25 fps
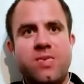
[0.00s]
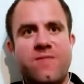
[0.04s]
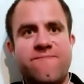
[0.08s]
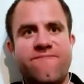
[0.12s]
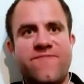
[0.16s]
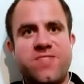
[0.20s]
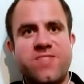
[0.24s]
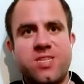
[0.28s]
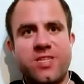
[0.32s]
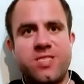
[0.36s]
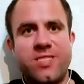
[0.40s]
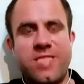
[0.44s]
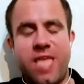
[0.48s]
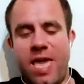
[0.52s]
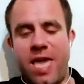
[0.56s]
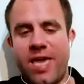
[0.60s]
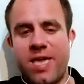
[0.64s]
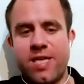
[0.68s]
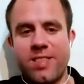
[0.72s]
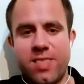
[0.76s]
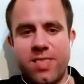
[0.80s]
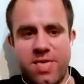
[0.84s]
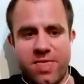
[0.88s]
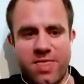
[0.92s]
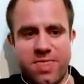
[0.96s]
a
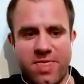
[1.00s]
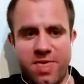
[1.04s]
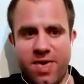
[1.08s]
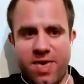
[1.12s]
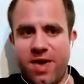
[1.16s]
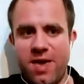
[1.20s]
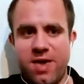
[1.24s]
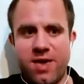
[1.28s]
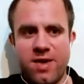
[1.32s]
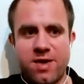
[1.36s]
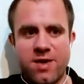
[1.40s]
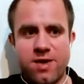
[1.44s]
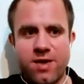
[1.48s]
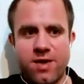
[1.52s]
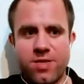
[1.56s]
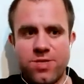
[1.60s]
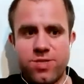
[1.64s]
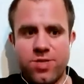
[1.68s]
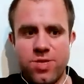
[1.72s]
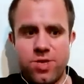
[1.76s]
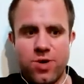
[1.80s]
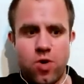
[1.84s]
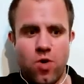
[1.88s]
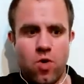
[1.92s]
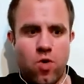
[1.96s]
daily thing and
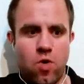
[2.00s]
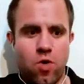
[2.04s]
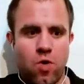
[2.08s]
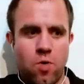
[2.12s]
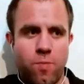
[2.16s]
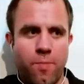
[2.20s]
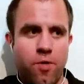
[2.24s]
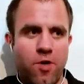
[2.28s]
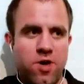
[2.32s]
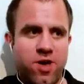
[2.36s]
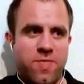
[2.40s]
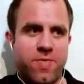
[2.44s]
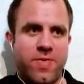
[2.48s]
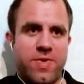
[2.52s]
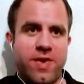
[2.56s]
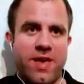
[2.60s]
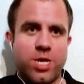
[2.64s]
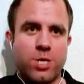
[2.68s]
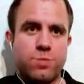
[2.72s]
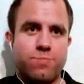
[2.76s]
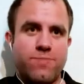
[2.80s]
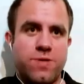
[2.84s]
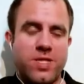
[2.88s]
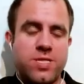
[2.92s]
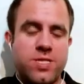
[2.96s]
you're putting the
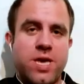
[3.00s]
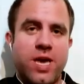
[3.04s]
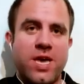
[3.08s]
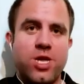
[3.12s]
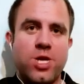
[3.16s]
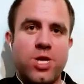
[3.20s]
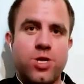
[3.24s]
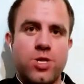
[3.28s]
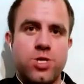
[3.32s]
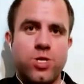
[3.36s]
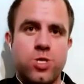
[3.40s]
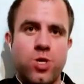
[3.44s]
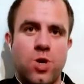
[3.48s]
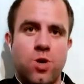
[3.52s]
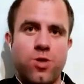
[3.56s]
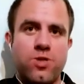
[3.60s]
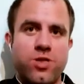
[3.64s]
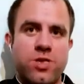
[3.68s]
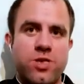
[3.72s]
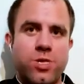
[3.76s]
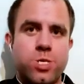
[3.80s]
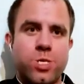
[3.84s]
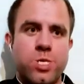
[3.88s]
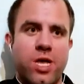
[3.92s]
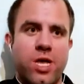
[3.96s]
expectations on
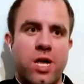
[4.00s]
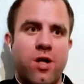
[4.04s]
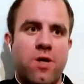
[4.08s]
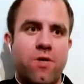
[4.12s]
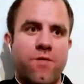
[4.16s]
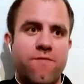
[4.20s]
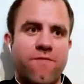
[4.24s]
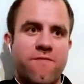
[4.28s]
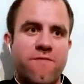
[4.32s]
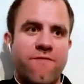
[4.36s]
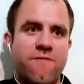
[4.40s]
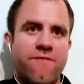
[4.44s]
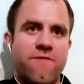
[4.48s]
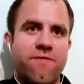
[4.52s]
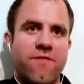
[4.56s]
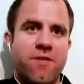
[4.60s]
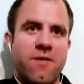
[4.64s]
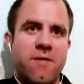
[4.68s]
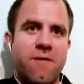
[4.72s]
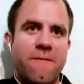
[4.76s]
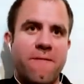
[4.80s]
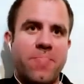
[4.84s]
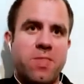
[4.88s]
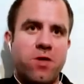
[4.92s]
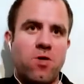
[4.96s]
yourself,
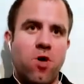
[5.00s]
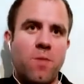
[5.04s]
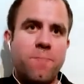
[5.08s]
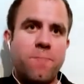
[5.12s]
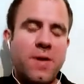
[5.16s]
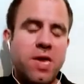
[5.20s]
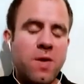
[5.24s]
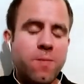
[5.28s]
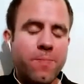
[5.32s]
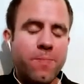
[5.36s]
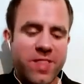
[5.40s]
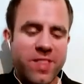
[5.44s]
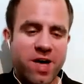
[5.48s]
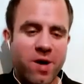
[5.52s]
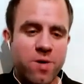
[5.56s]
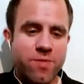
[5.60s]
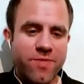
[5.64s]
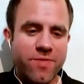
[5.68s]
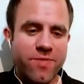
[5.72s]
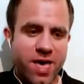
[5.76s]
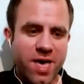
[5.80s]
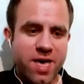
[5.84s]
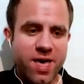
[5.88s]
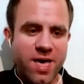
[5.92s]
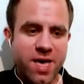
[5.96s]
there are people out
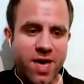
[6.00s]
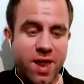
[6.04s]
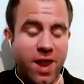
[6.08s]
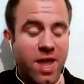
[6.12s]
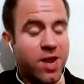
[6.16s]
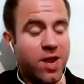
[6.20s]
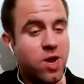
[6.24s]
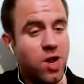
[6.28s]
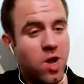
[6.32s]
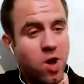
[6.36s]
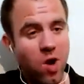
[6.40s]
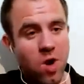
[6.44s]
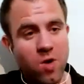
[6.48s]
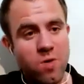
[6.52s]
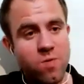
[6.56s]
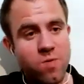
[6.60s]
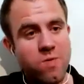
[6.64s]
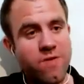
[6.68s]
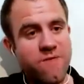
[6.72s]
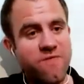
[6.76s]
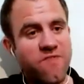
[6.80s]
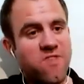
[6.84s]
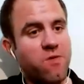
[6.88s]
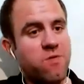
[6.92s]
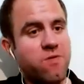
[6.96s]
there, and I know a
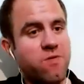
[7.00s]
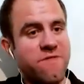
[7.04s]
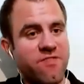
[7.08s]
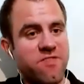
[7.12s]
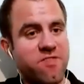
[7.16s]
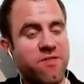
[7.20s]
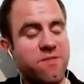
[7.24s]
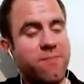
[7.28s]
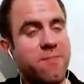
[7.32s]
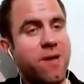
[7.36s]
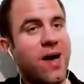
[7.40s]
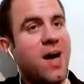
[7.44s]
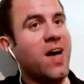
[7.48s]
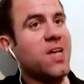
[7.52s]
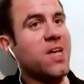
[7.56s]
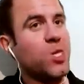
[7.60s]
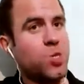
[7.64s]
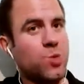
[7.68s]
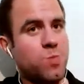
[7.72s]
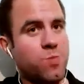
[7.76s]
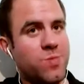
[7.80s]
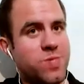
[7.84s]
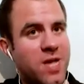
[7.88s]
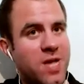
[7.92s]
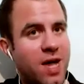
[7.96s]
few of them. I
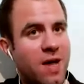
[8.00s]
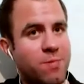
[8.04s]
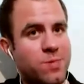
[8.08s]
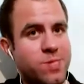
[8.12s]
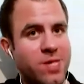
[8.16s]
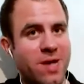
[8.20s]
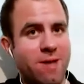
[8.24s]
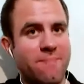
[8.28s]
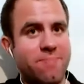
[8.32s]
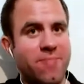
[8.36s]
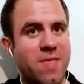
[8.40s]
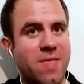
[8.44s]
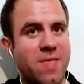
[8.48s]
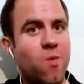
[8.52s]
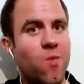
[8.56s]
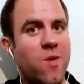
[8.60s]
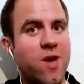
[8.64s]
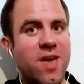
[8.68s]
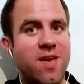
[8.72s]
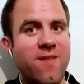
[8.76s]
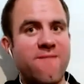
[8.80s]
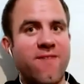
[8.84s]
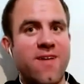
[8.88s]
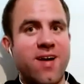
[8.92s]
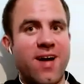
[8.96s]
sometimes am that way.
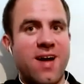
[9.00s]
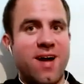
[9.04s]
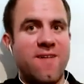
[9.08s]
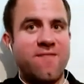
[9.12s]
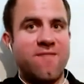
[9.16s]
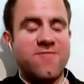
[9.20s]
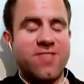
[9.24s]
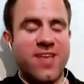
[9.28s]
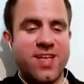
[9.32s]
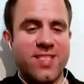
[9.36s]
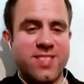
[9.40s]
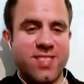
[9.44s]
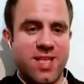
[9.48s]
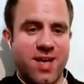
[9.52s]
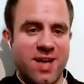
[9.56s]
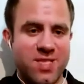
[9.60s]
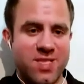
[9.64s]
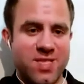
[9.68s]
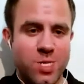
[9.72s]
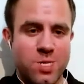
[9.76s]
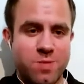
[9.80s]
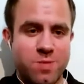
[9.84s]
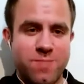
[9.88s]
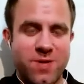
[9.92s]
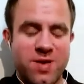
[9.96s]
If I have
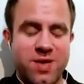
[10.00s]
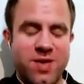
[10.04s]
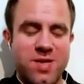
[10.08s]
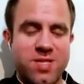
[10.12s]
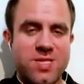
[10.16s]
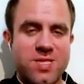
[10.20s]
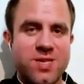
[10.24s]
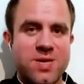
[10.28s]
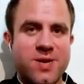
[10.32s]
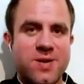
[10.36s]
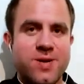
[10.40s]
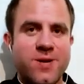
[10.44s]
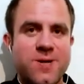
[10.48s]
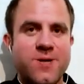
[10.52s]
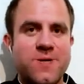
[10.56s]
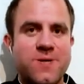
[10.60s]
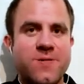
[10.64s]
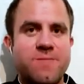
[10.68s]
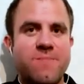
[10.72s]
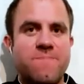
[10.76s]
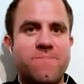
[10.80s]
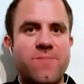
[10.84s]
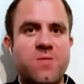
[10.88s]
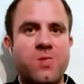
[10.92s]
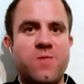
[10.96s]
deadlines to meet,
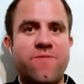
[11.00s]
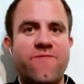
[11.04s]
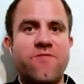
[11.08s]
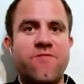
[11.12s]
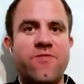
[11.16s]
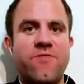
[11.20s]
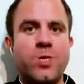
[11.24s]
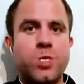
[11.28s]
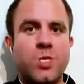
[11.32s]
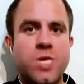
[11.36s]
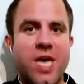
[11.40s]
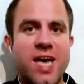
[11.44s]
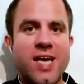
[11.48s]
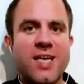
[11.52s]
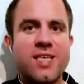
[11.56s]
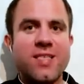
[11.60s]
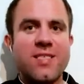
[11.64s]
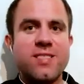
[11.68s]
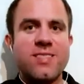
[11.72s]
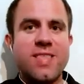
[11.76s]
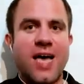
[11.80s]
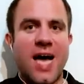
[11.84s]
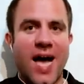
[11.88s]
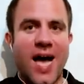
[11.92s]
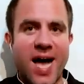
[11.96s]
is if you set
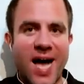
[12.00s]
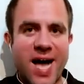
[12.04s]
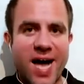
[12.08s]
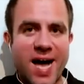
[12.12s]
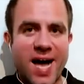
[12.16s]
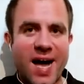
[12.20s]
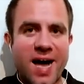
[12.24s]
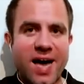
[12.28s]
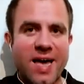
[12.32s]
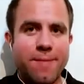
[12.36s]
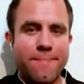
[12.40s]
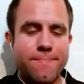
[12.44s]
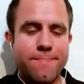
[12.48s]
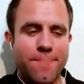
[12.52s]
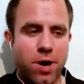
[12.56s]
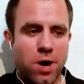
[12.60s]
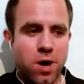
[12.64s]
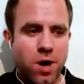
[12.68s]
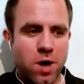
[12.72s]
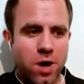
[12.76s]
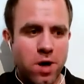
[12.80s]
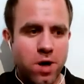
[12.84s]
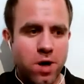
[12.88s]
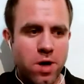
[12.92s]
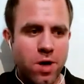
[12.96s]
the high
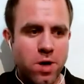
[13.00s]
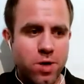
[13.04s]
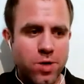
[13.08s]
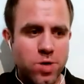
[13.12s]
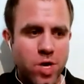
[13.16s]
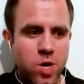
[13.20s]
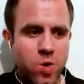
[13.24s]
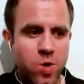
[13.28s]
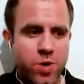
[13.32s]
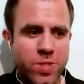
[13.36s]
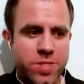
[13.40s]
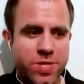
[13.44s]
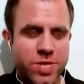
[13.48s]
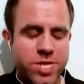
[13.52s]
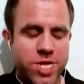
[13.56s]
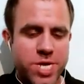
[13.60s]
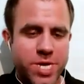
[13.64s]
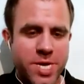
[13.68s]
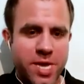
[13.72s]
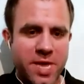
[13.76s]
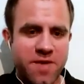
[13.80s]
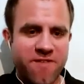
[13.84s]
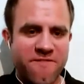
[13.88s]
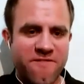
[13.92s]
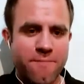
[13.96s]
bar, you will
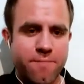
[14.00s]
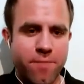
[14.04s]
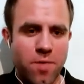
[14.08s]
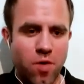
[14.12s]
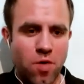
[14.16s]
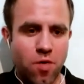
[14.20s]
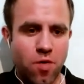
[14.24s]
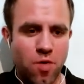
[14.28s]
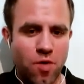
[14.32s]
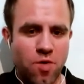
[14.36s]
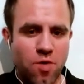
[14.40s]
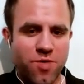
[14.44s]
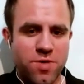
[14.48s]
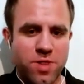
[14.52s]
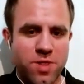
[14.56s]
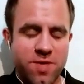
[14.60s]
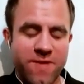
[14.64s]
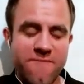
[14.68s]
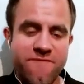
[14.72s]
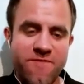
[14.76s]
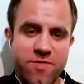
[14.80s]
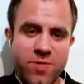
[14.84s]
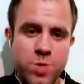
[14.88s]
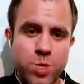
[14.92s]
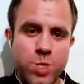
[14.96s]
achieve more than if
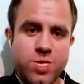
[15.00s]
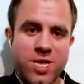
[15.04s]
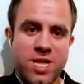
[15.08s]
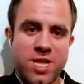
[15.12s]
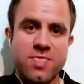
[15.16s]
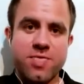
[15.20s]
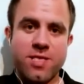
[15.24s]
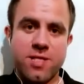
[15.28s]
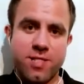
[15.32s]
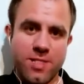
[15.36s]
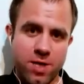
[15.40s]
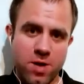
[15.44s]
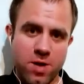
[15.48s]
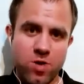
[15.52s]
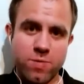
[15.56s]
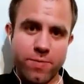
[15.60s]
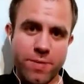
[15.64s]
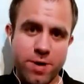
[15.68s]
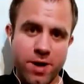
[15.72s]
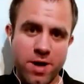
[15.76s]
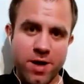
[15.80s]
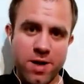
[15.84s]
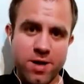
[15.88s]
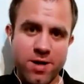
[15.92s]
you set the low bar.